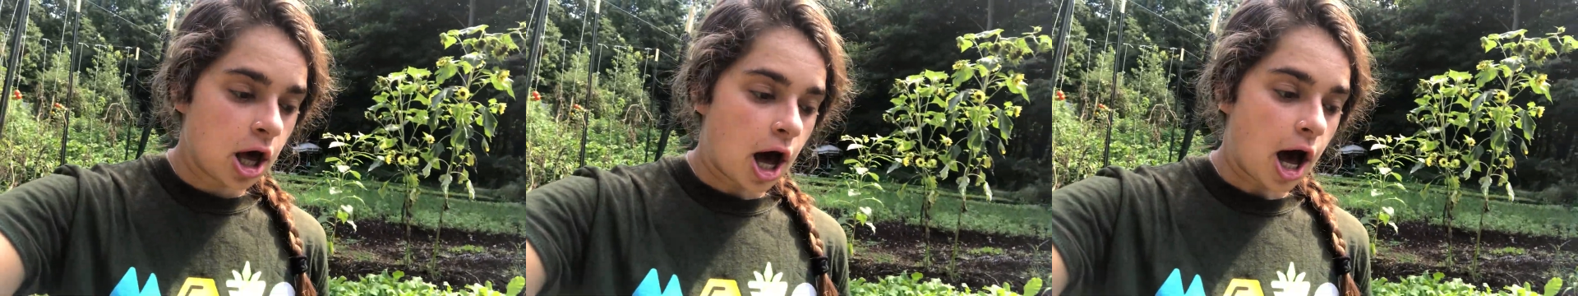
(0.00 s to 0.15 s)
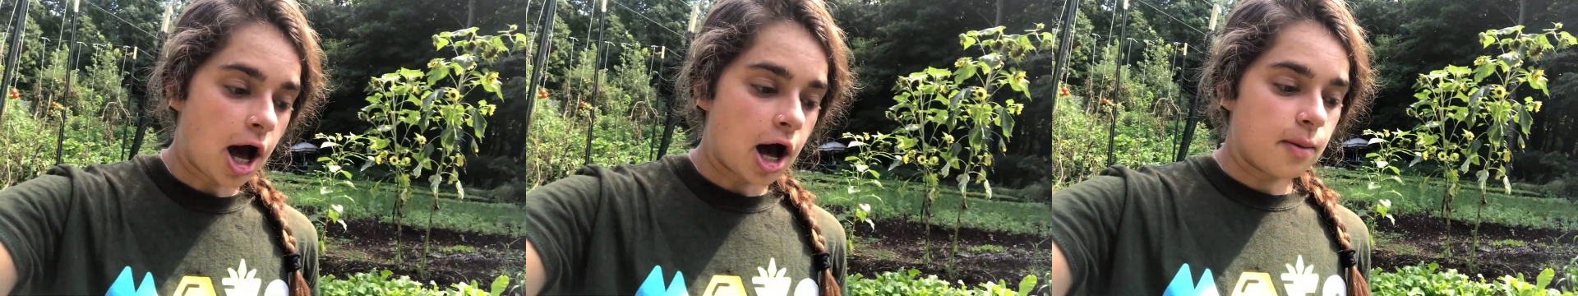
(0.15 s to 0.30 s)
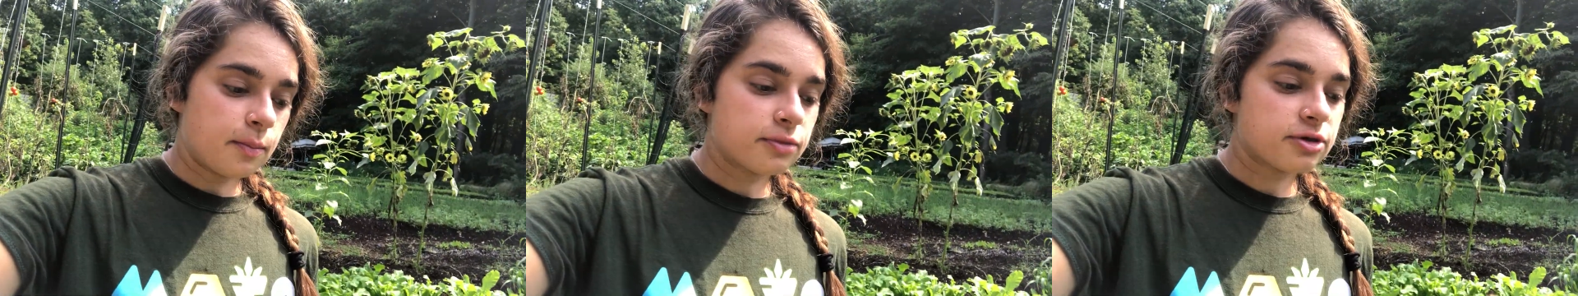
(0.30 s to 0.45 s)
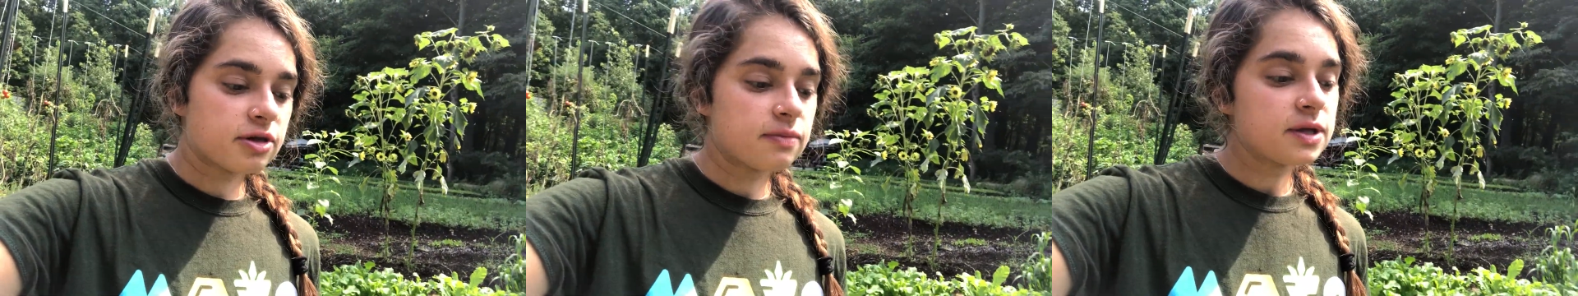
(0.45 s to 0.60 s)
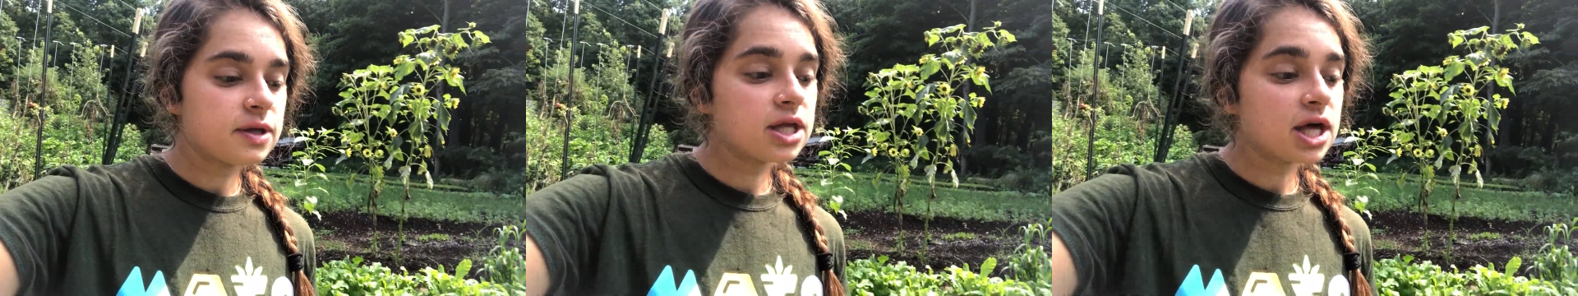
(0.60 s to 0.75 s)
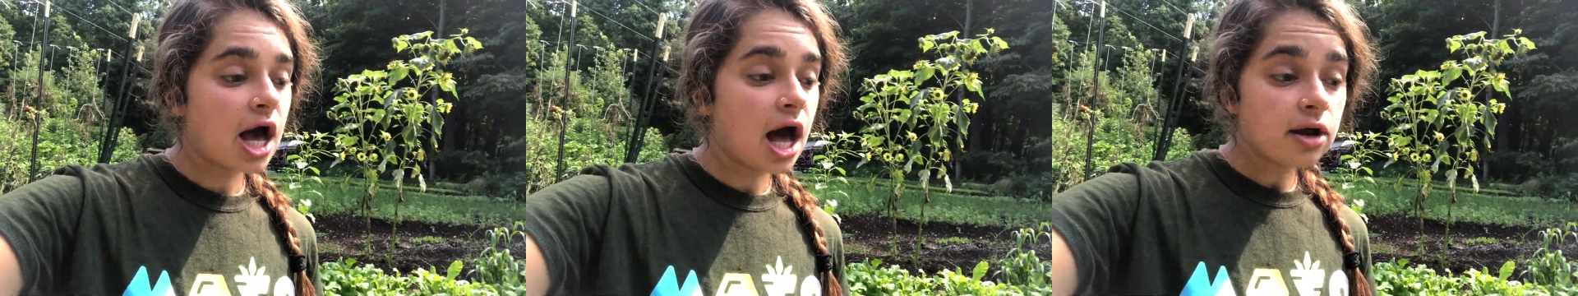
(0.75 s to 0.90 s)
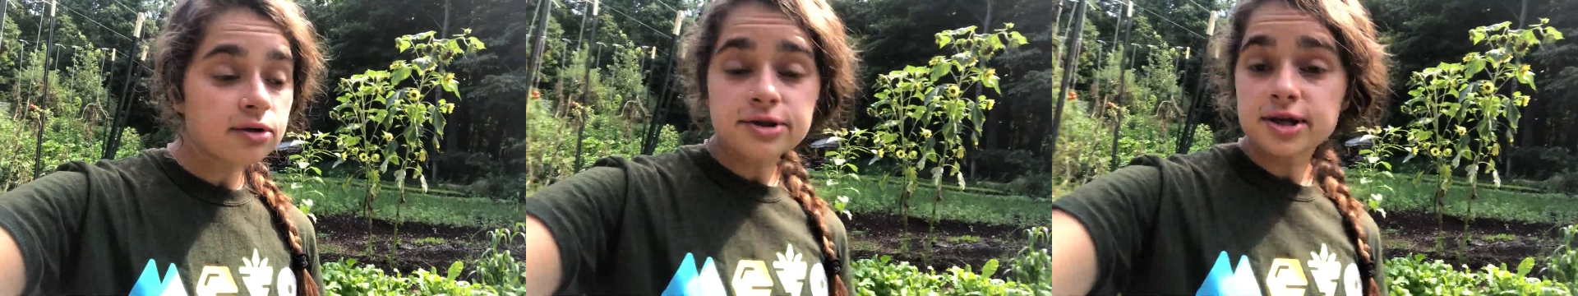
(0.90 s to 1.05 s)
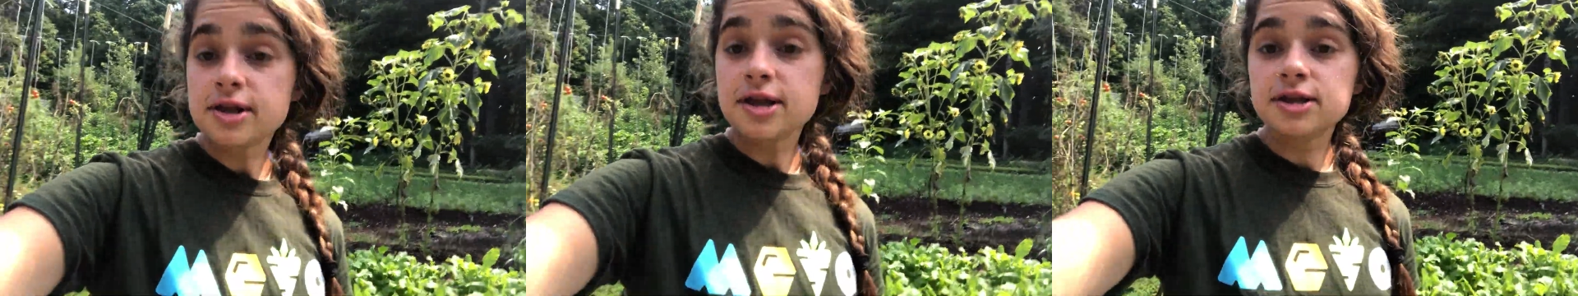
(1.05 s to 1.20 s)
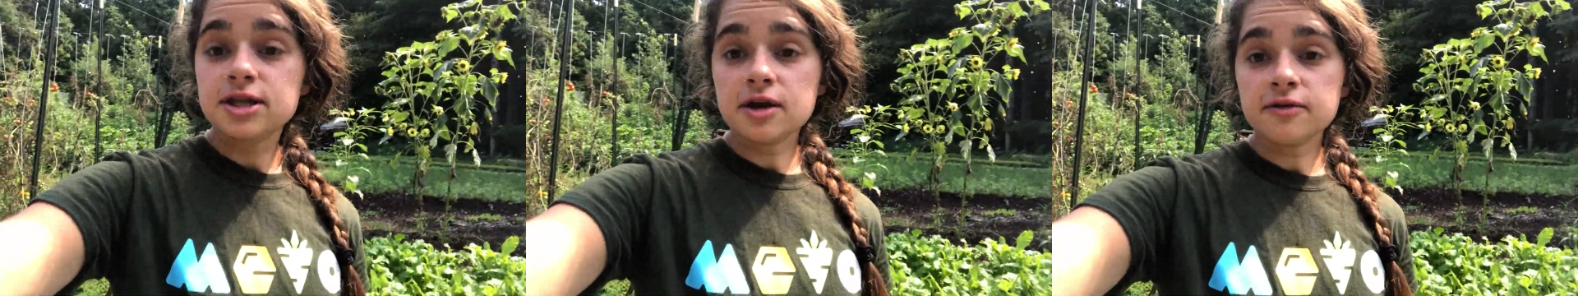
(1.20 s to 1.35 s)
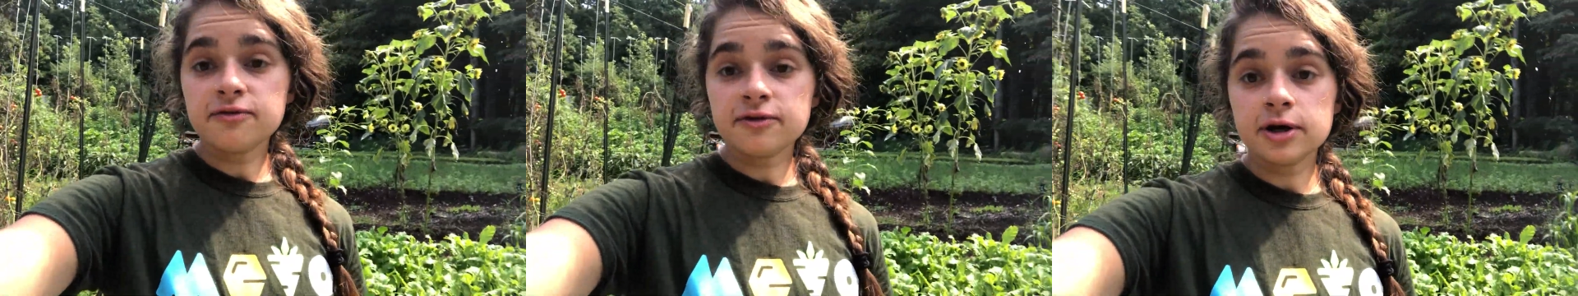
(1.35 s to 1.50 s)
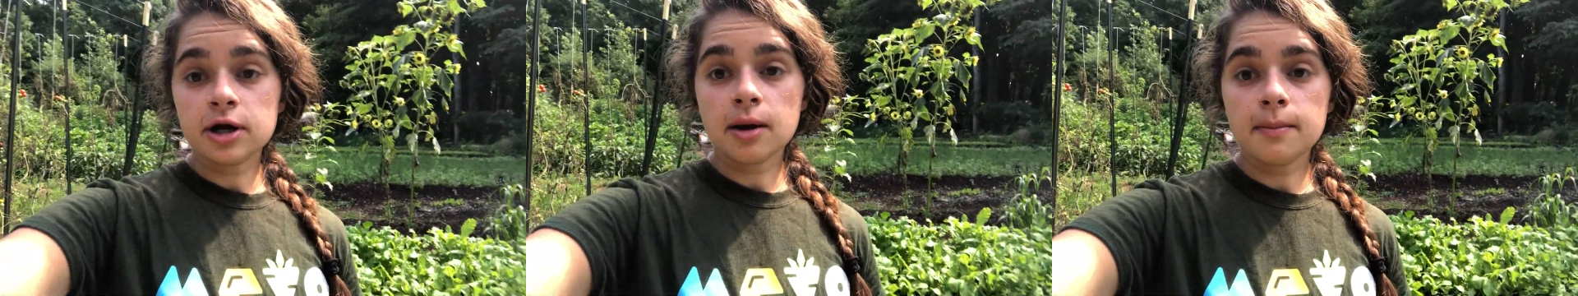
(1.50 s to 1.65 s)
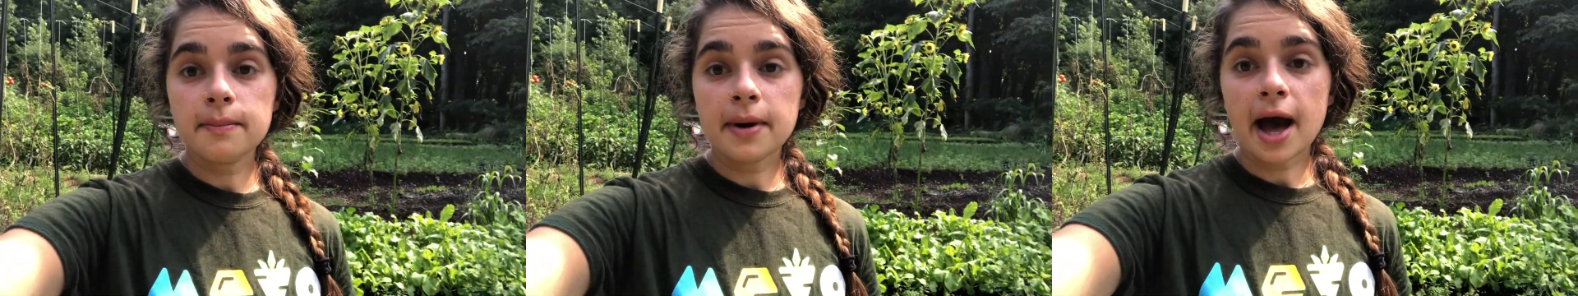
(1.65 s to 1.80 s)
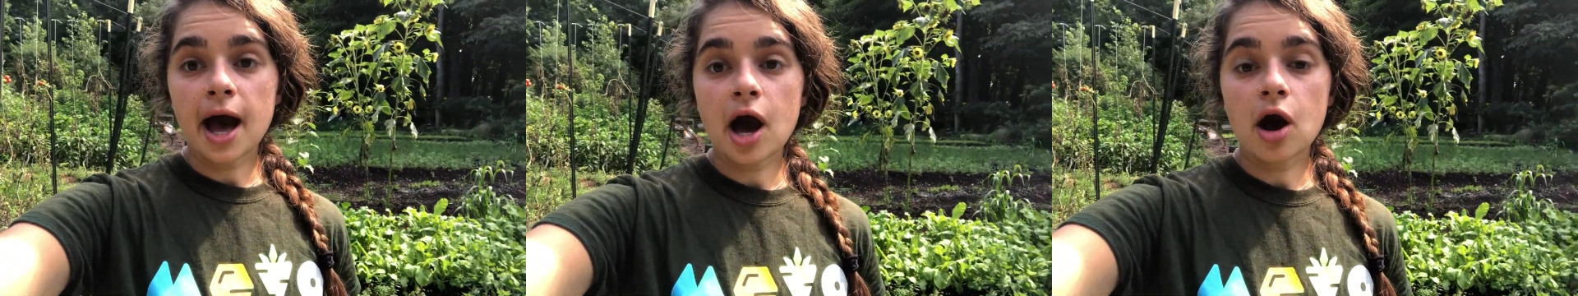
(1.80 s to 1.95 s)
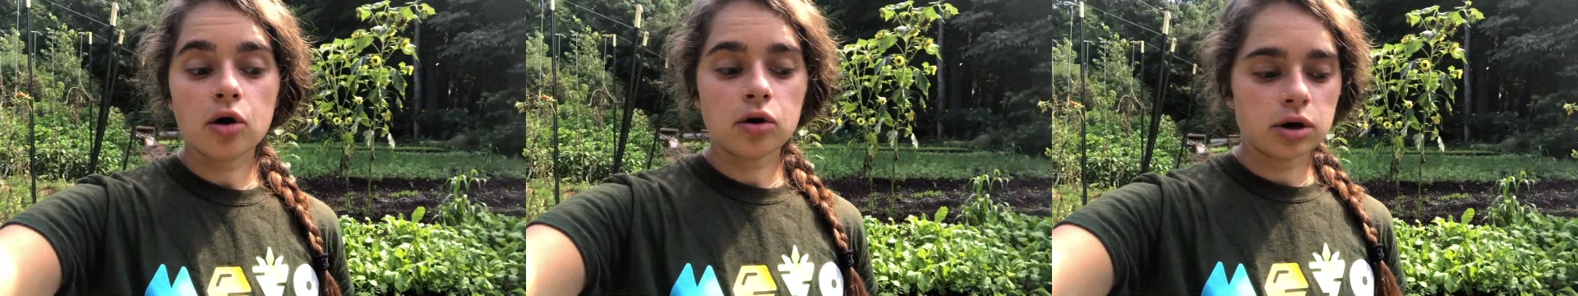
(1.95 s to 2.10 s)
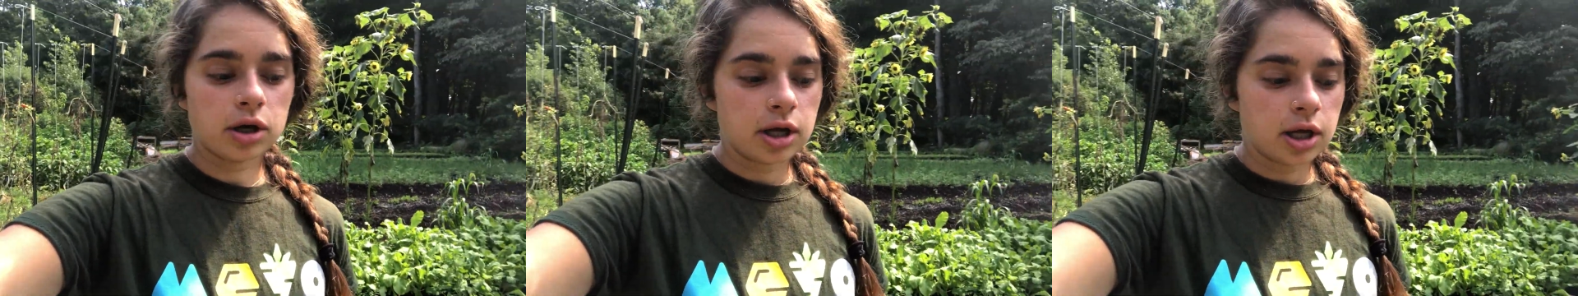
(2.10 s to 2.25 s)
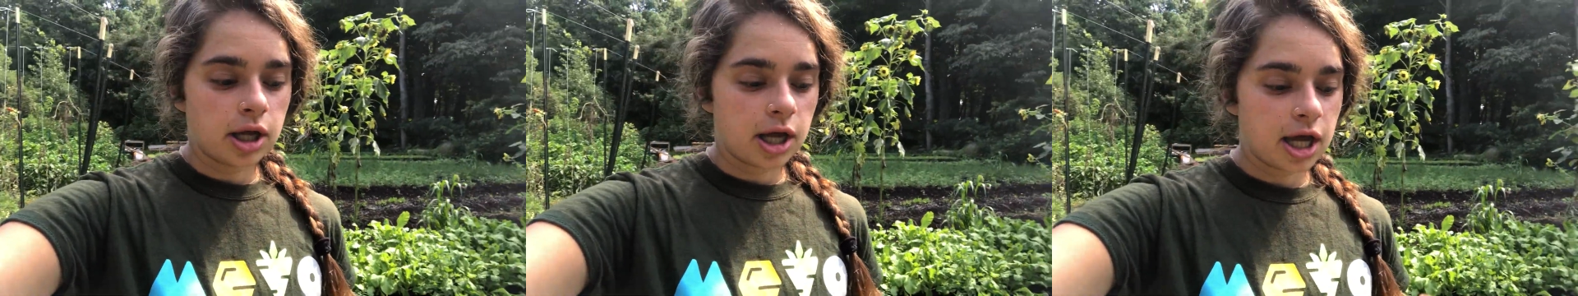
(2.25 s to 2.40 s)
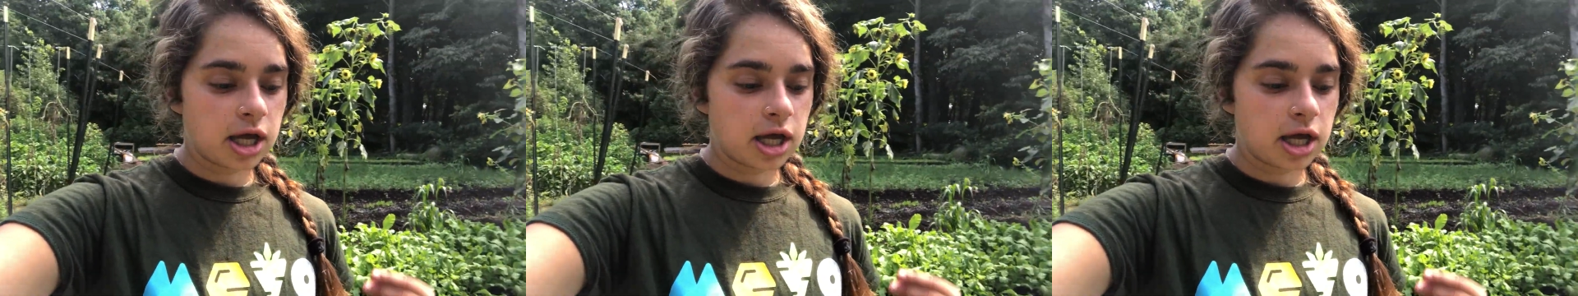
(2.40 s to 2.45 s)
Something else that's different about